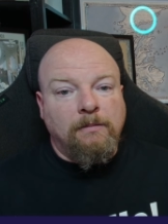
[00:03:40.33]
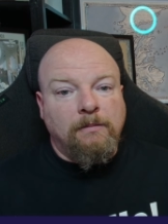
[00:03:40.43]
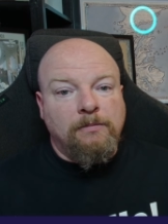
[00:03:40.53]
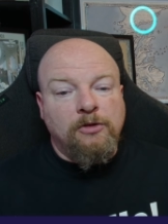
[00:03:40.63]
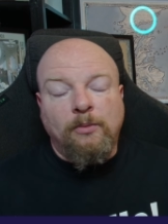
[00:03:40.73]

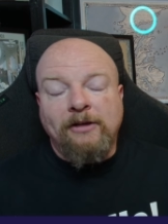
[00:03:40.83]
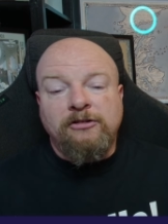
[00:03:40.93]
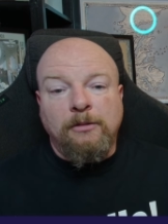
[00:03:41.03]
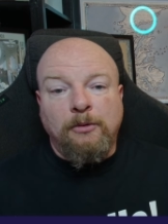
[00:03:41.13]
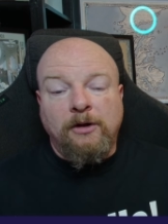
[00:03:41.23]
the rest
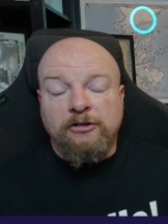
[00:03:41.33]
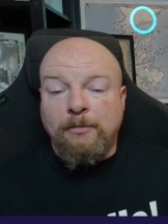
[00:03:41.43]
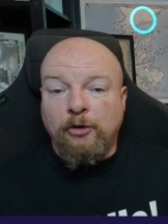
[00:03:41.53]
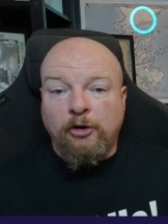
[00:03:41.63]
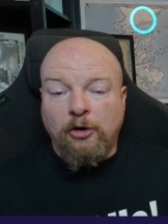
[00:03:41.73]
of the book is
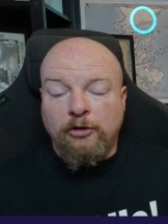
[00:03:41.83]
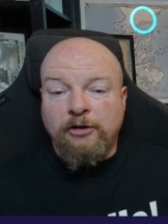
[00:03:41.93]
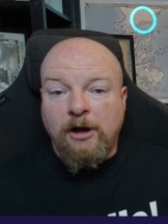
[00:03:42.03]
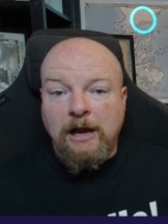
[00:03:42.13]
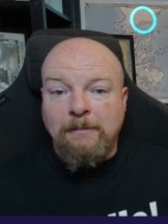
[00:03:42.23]
about her
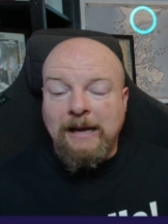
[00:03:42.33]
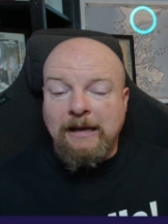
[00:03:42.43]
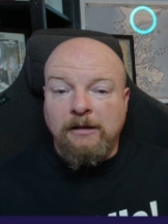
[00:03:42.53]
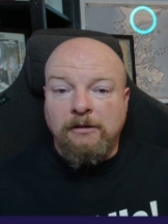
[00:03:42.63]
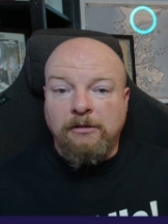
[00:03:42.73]
time
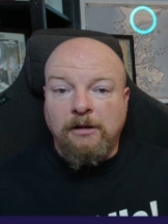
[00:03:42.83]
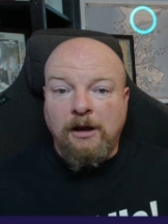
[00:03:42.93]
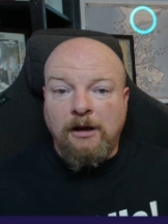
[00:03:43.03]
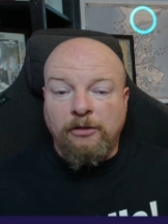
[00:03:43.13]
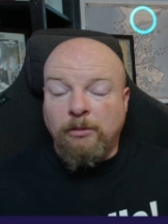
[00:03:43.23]
in
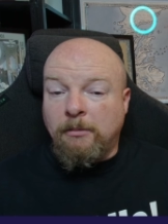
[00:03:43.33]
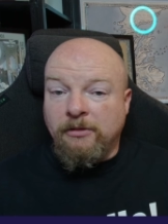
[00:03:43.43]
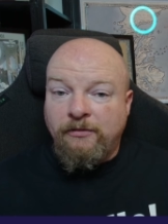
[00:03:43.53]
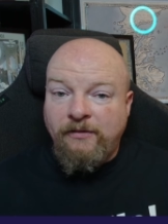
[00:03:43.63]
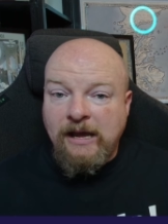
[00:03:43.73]
uh, the realm of
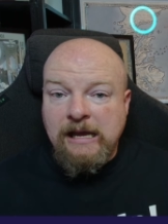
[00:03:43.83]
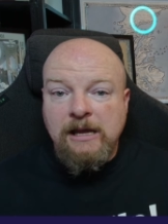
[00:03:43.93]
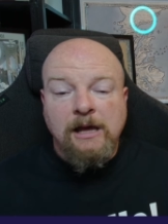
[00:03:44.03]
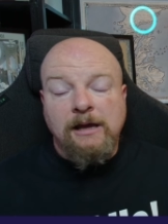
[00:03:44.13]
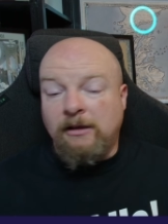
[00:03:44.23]
the Fae.
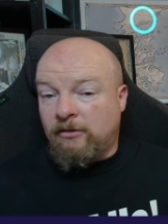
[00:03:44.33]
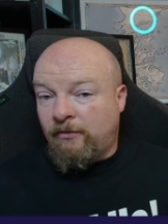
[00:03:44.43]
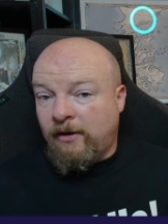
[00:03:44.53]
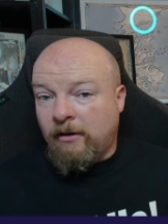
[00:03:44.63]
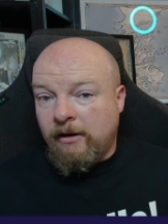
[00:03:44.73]
He's a
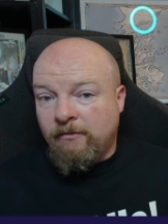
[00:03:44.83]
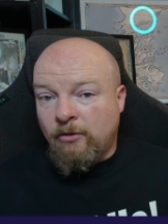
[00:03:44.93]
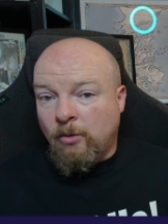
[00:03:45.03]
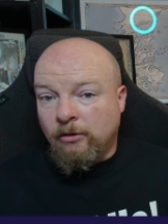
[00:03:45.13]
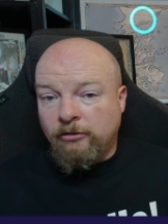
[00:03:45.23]
fairy, of
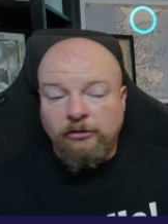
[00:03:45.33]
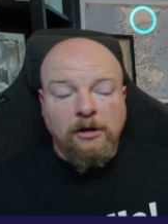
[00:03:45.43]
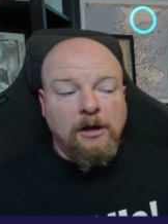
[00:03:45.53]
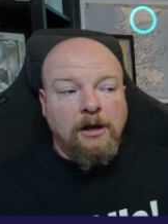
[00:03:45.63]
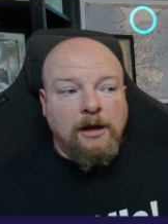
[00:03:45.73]
course.
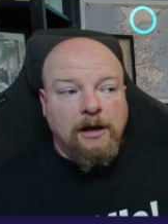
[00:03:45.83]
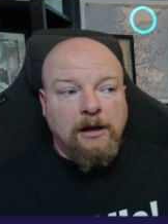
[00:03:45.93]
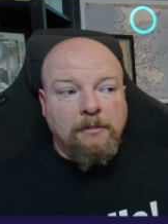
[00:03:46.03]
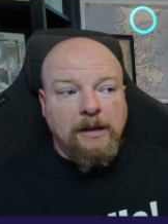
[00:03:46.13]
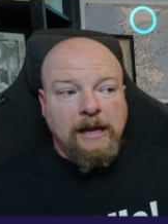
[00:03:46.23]

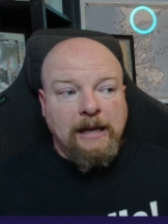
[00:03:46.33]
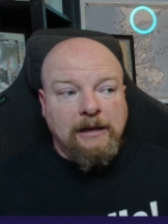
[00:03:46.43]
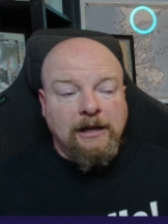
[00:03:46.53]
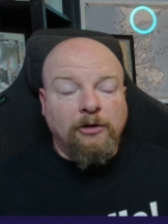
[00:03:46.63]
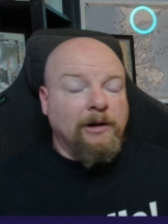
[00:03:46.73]
Um, and
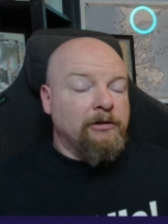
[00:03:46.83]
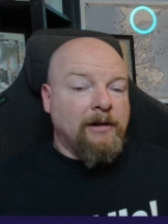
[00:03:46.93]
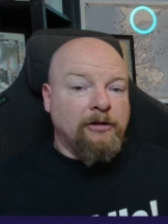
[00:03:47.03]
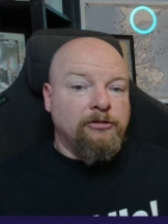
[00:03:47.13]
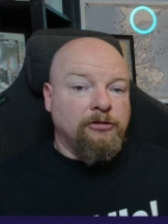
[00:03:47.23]
her
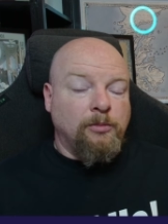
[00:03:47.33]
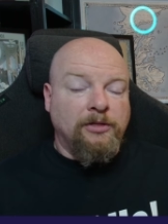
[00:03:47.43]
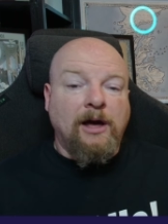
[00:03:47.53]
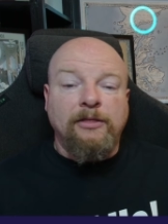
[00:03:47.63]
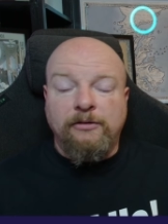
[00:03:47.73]
interactions
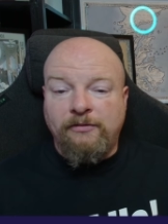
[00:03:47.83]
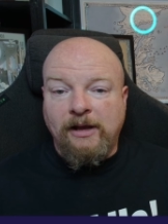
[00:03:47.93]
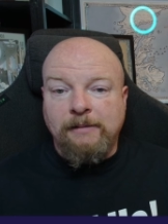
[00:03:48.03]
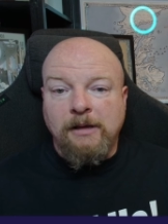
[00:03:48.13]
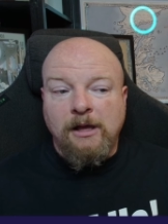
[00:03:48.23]
with other Fae.
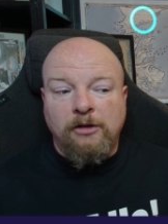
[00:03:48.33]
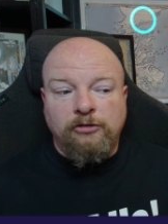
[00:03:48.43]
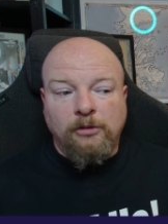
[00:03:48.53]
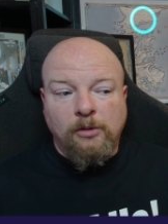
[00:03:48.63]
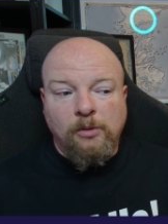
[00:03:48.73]

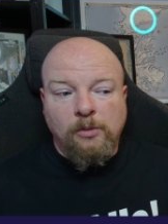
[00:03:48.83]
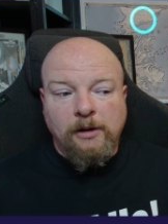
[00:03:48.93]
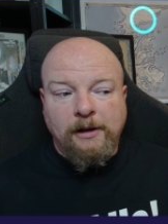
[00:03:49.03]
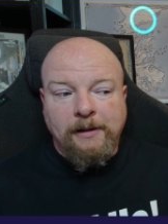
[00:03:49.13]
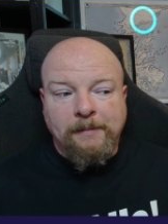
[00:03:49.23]
So
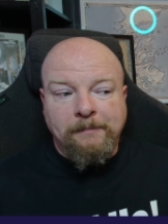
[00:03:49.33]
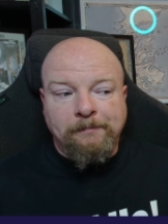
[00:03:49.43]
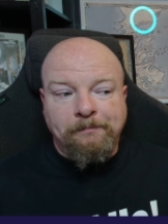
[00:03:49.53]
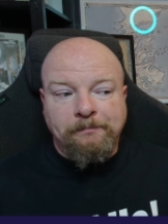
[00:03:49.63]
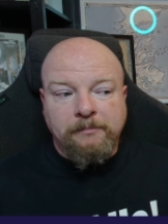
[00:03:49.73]
um,
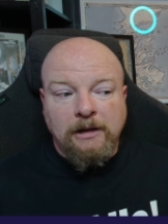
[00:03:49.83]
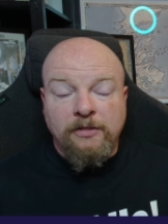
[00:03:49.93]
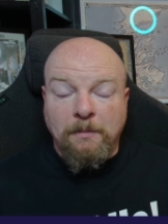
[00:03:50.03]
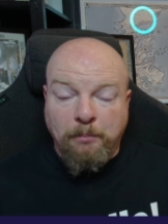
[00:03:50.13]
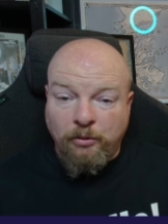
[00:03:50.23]

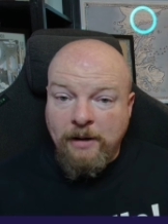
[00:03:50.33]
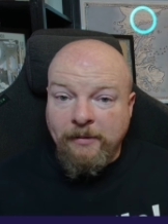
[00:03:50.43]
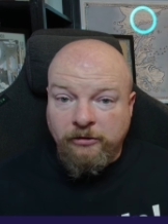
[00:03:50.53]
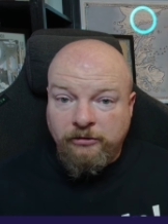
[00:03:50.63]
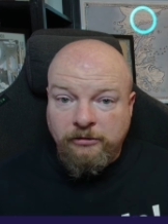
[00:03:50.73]
the
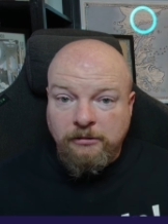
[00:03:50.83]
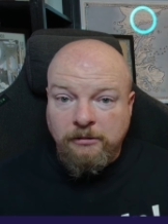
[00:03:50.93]
premise